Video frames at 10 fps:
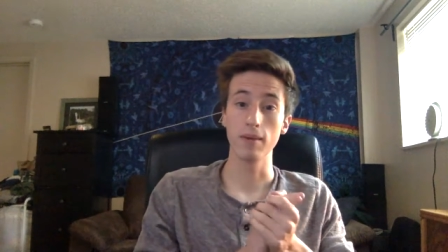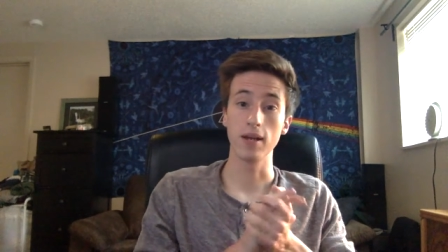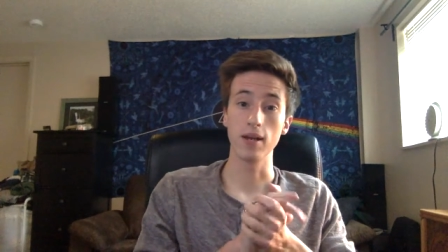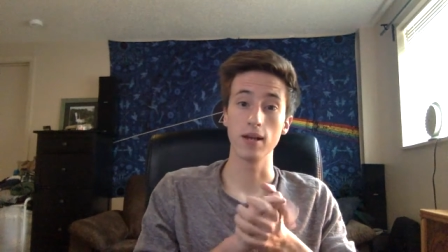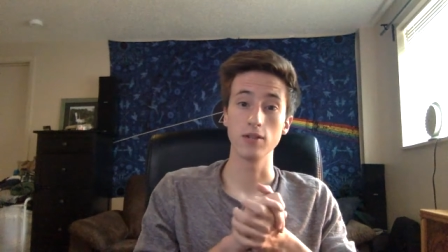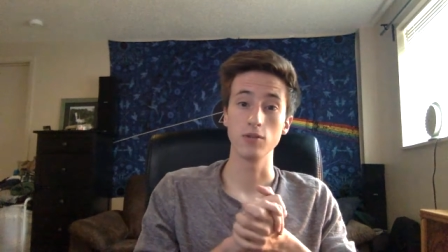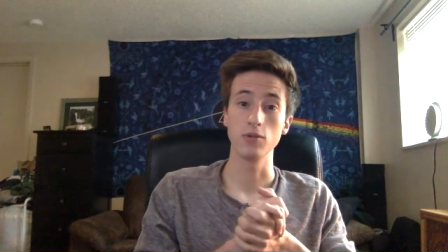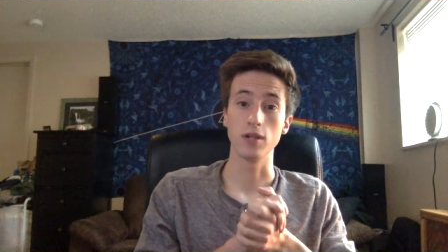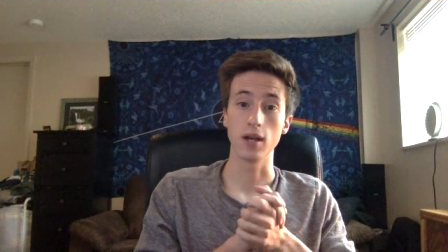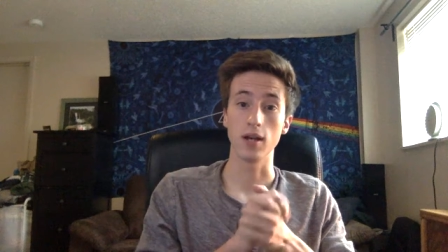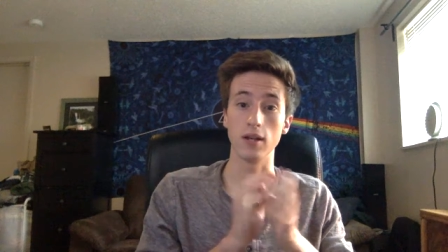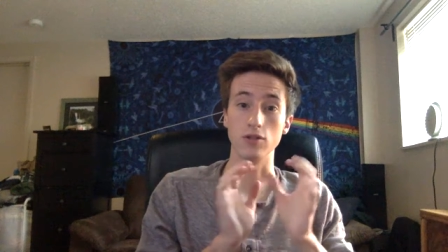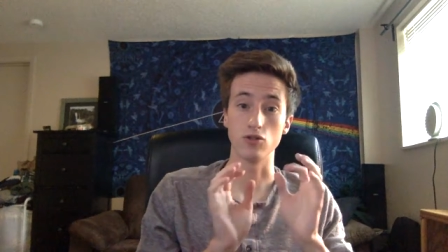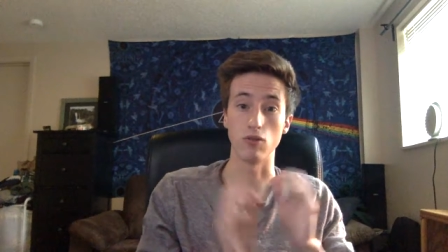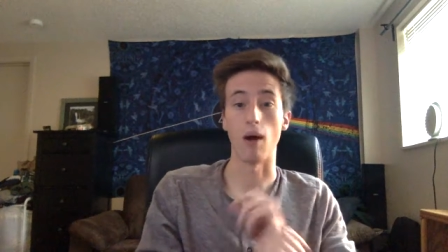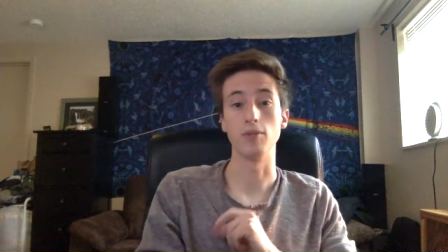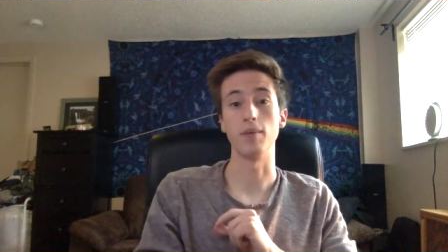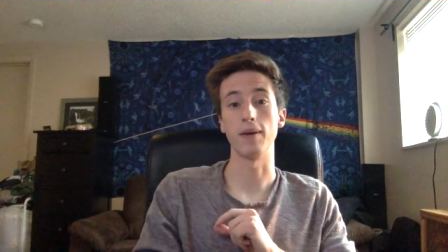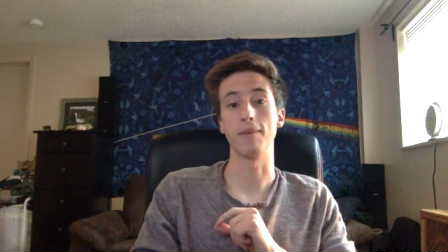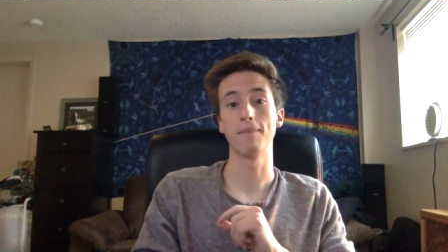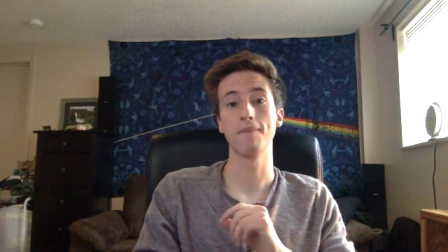to be getting into today is dropshipping.